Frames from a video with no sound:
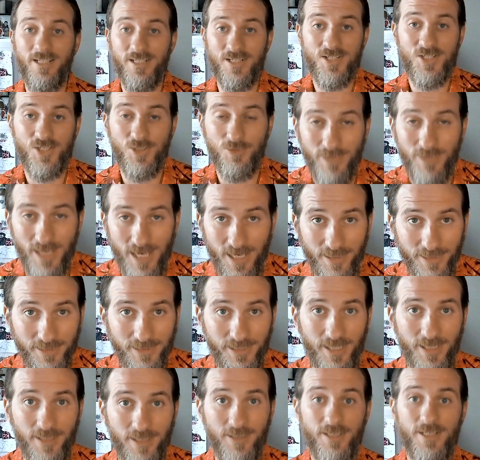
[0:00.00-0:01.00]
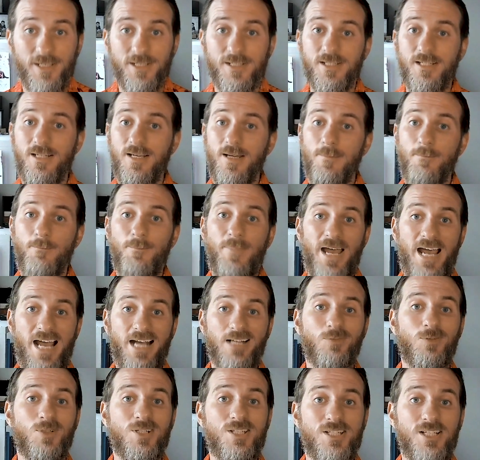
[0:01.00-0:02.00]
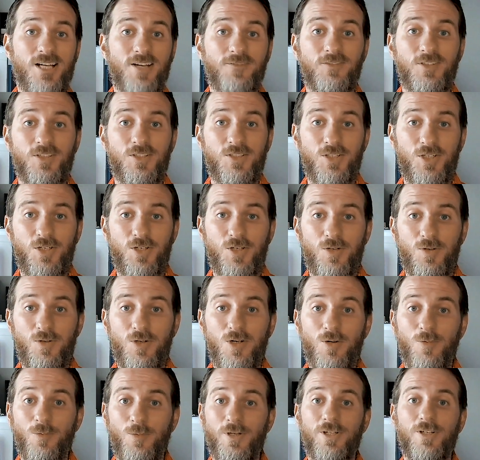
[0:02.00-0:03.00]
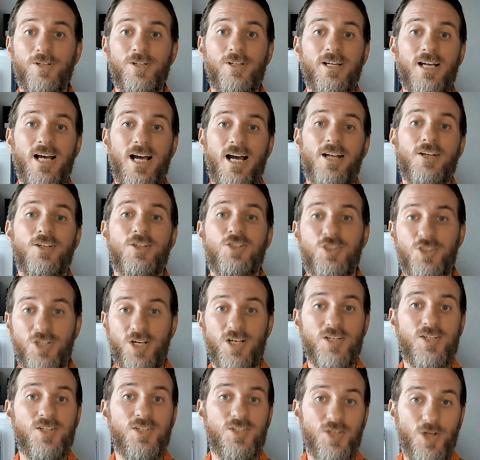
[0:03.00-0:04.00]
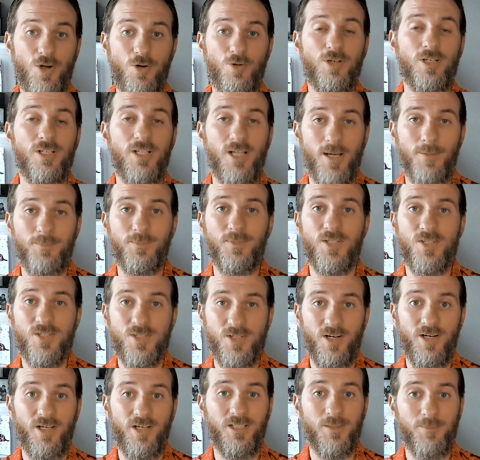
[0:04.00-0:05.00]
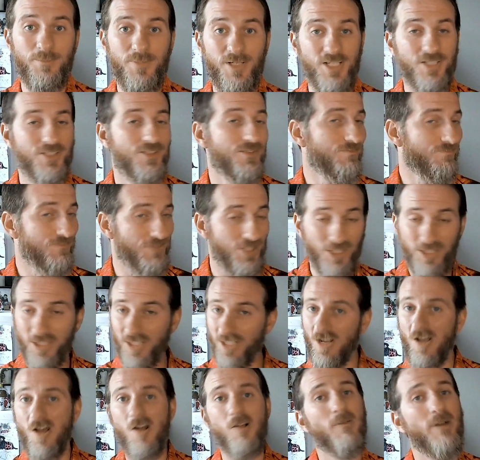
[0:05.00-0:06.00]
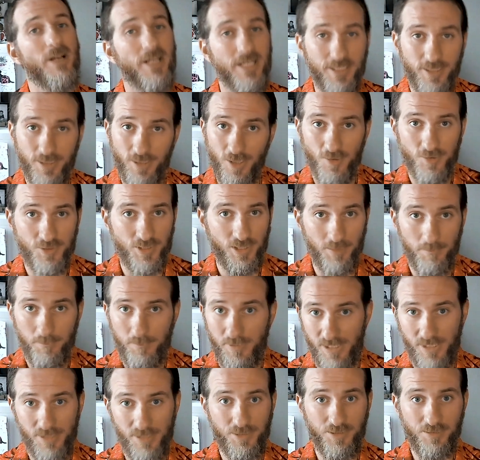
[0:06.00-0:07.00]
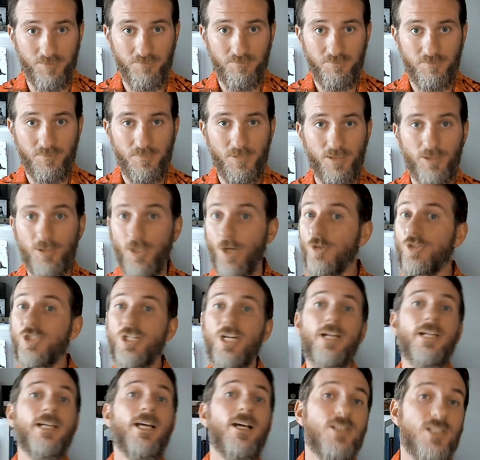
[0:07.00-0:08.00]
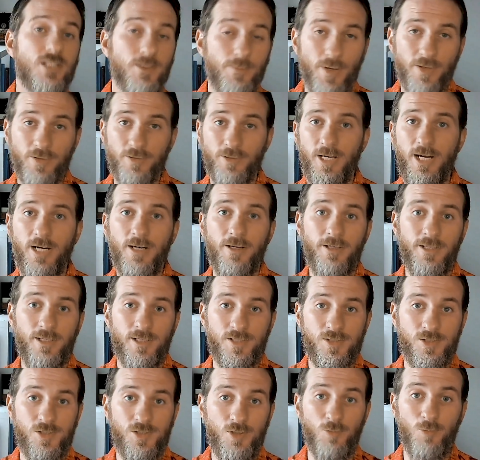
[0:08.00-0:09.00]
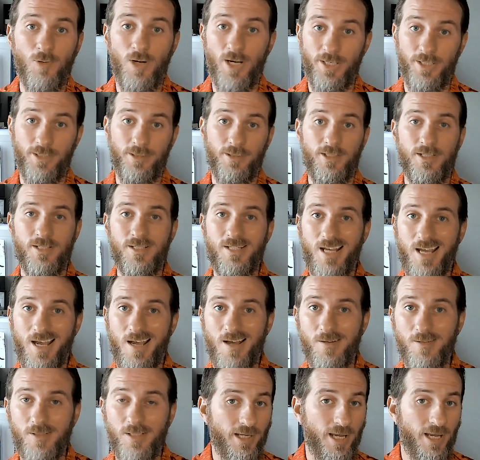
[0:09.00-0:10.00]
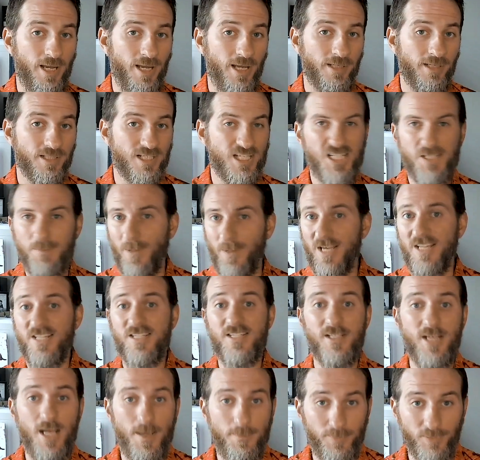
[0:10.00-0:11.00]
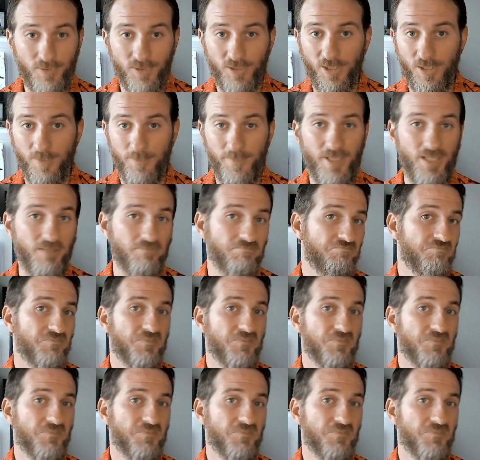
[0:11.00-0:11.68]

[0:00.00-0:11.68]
the surrounding areas, packed with stuff to do when you're not just soaking up the sun at the beach. You're gonna already go to the beach. Go check out some other areas too while you're in town and just spice it up a little bit.